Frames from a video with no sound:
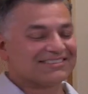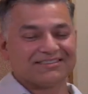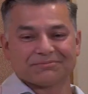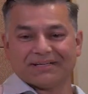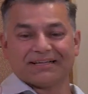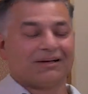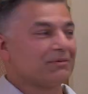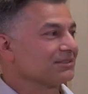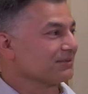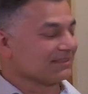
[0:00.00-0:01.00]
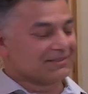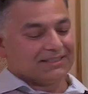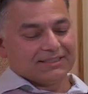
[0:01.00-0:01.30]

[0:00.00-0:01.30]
Good, man. How am I doing?